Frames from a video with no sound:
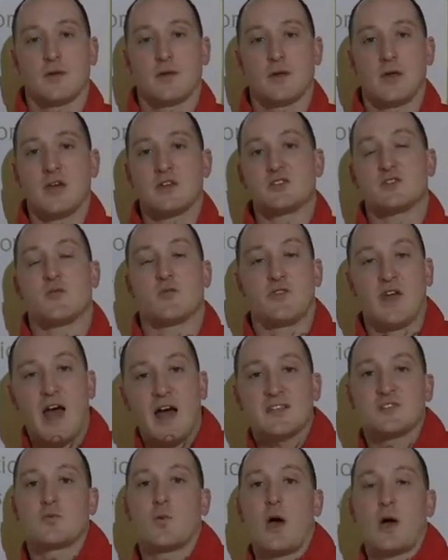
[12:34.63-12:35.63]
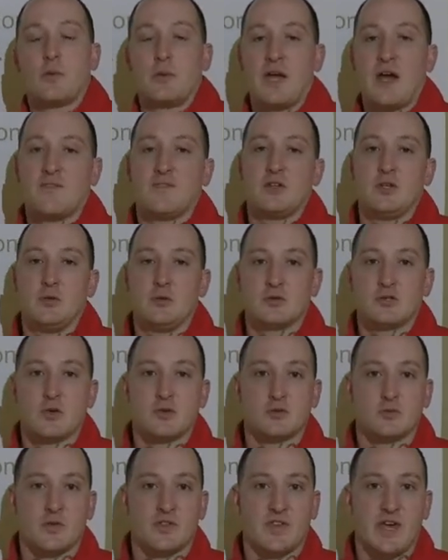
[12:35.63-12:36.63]
Okay, so that's why we have to use
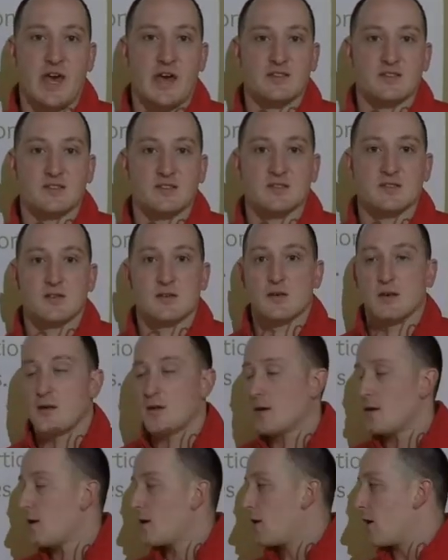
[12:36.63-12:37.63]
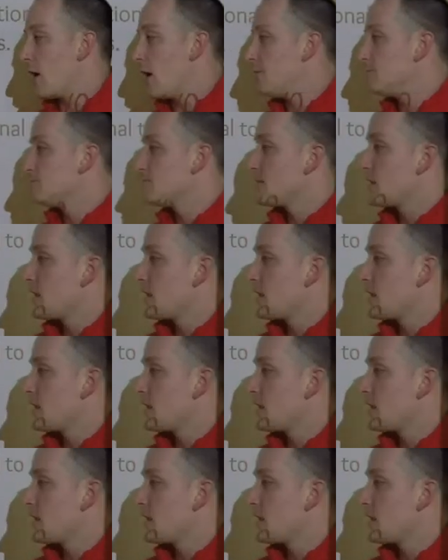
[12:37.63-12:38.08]
those with gases. All right?